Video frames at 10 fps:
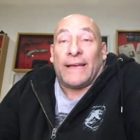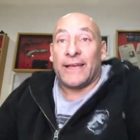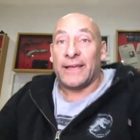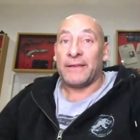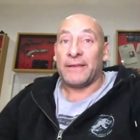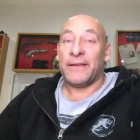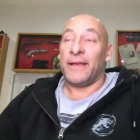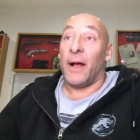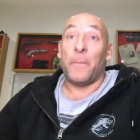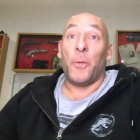I'm
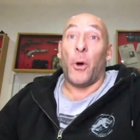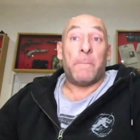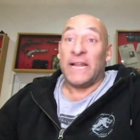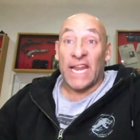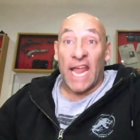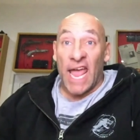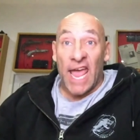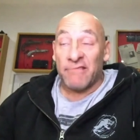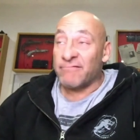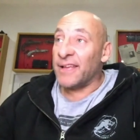not a millionaire.